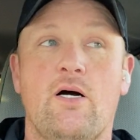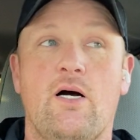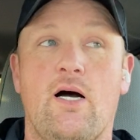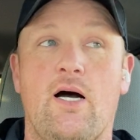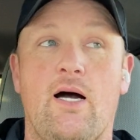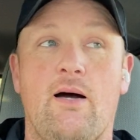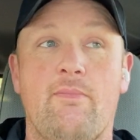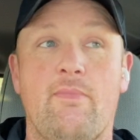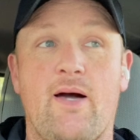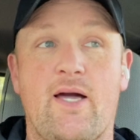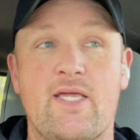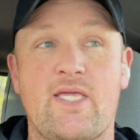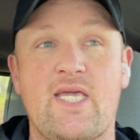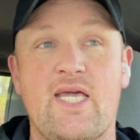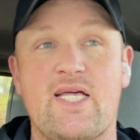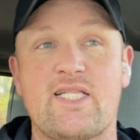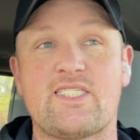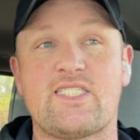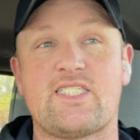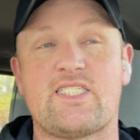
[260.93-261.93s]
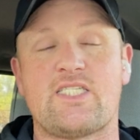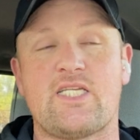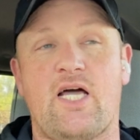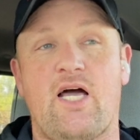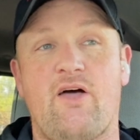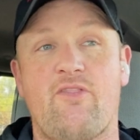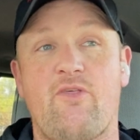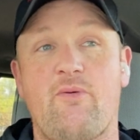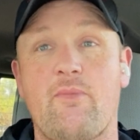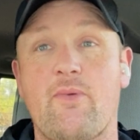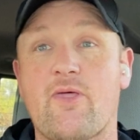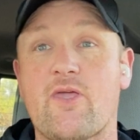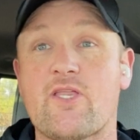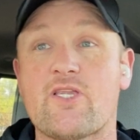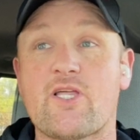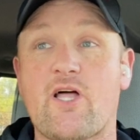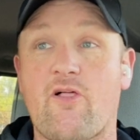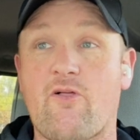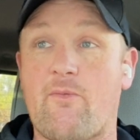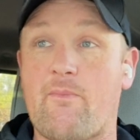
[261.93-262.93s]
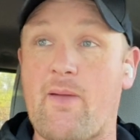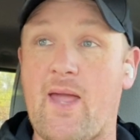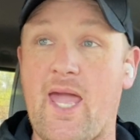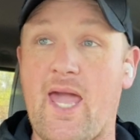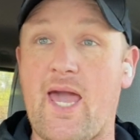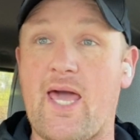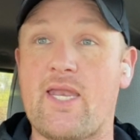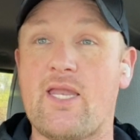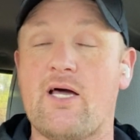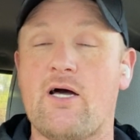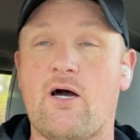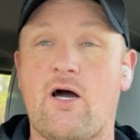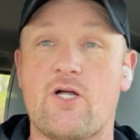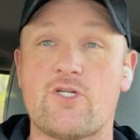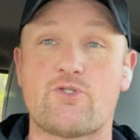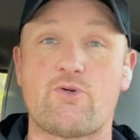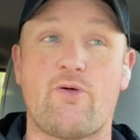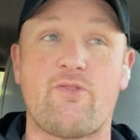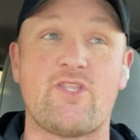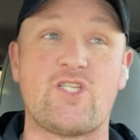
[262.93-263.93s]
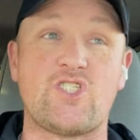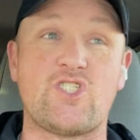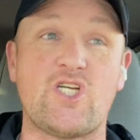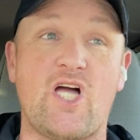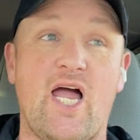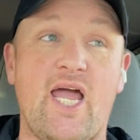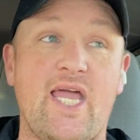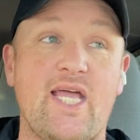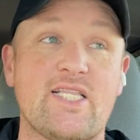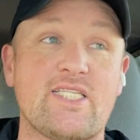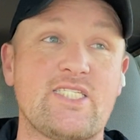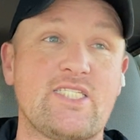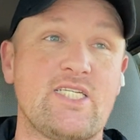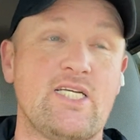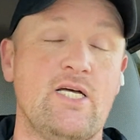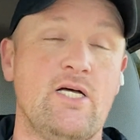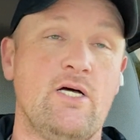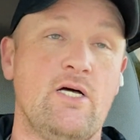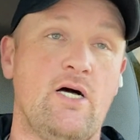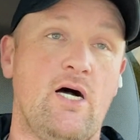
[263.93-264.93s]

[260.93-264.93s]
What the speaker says: against the Million Dollar Man, Andre the Giant,